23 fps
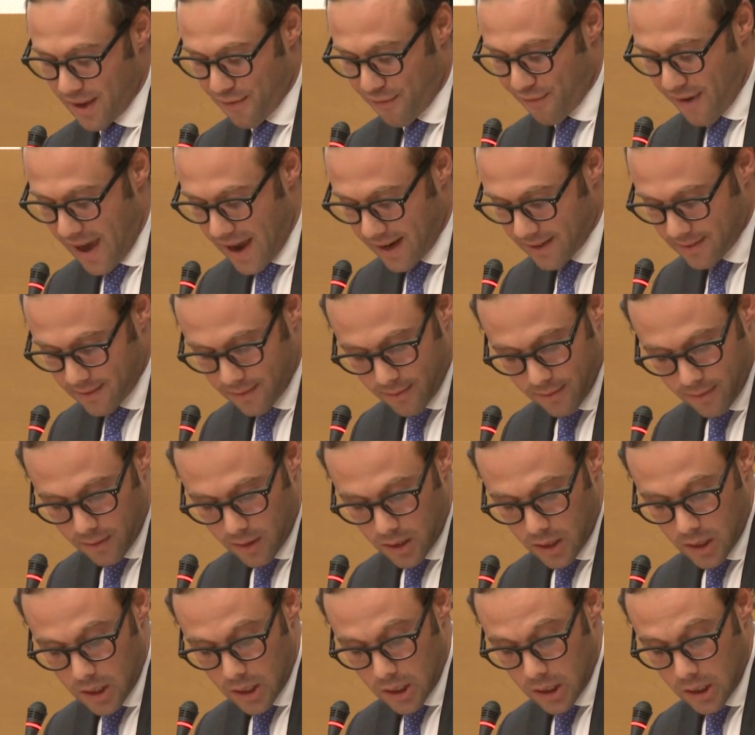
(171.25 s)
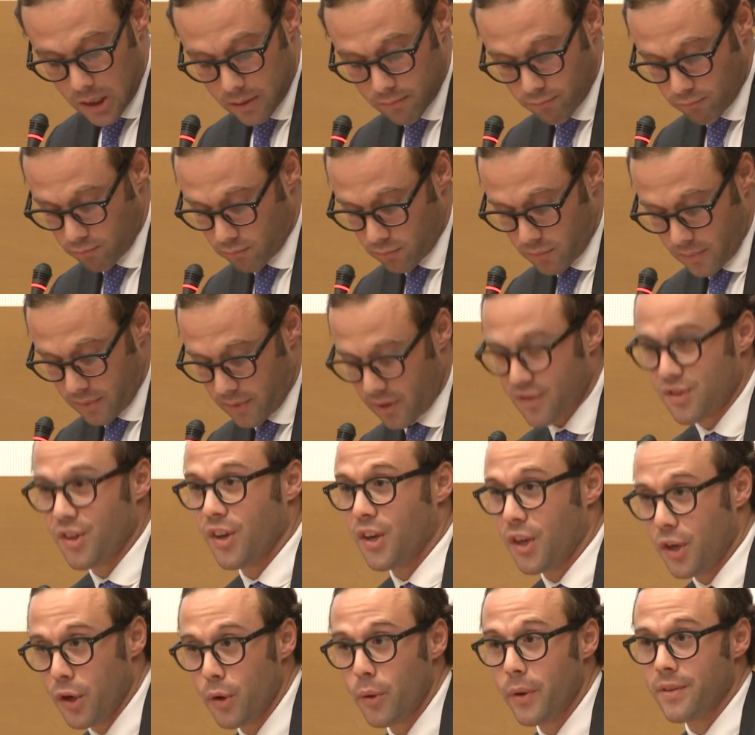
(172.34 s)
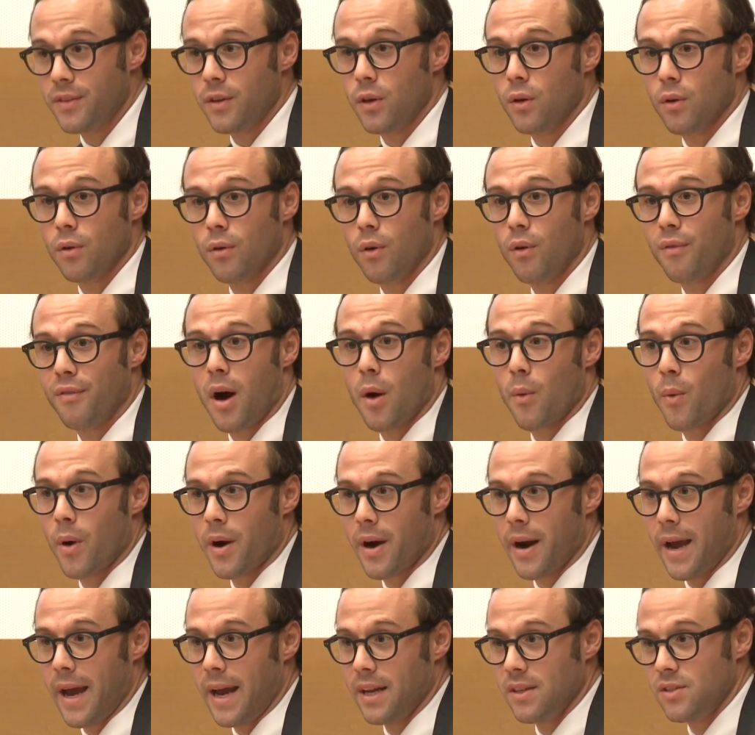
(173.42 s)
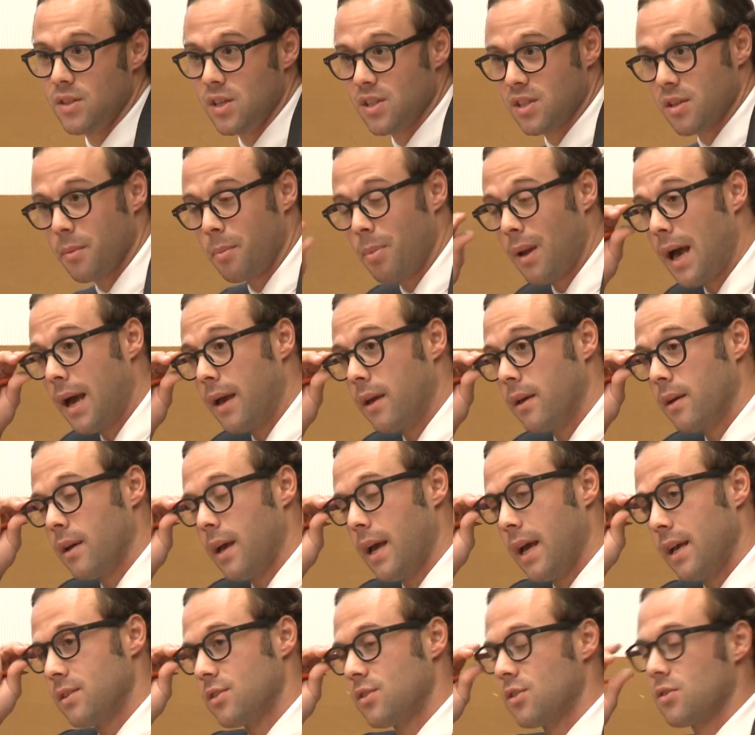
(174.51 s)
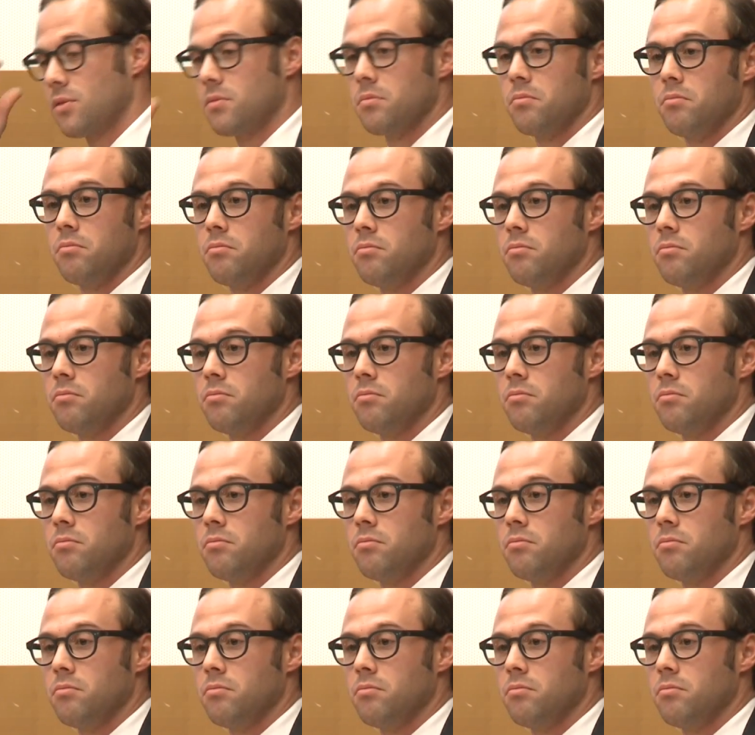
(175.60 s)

affect the security of our energy supply, as